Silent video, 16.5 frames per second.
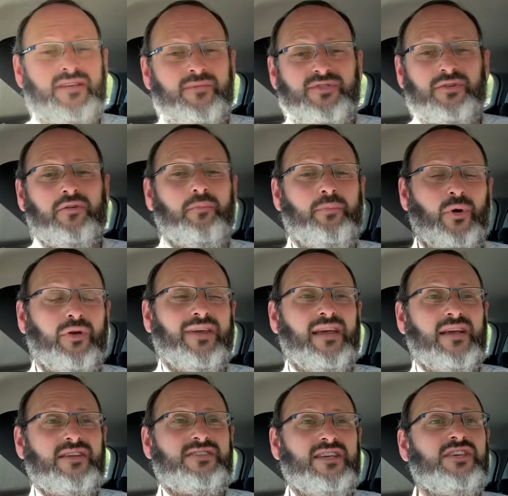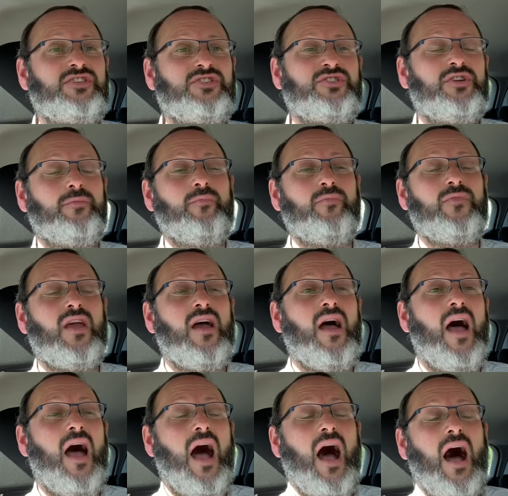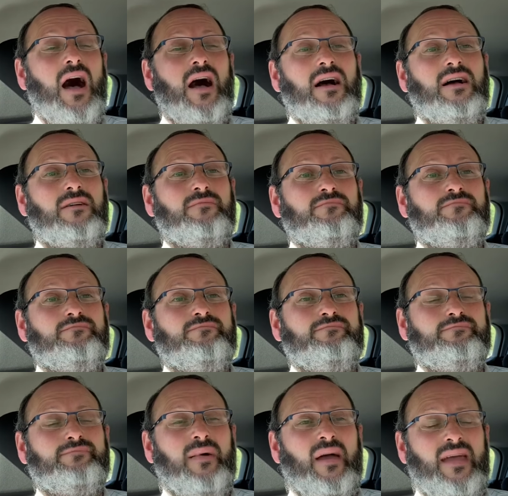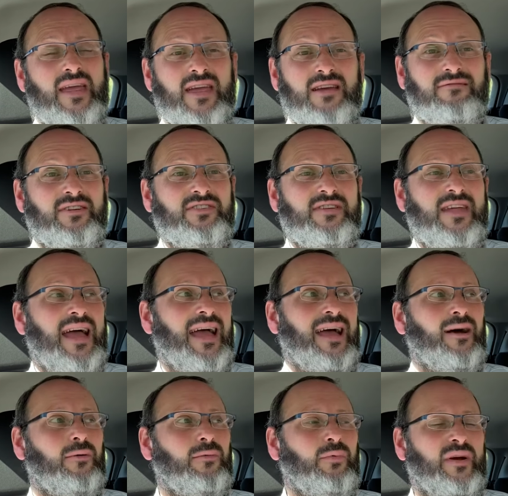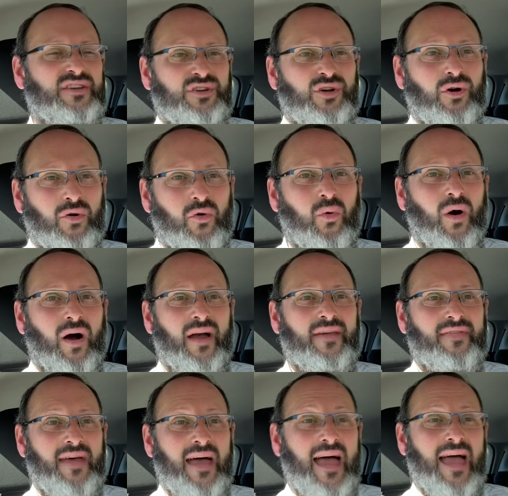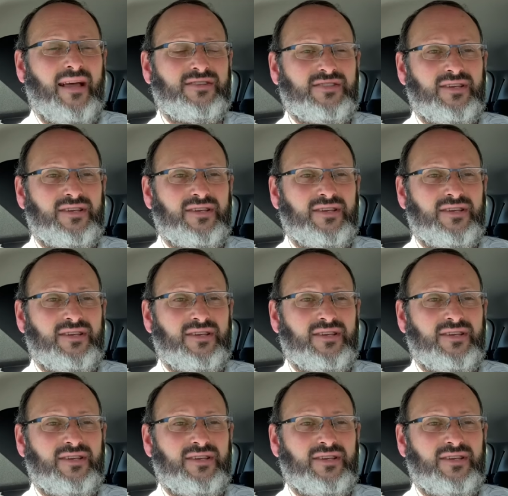sort of booking system. But here and now, we're not quite there.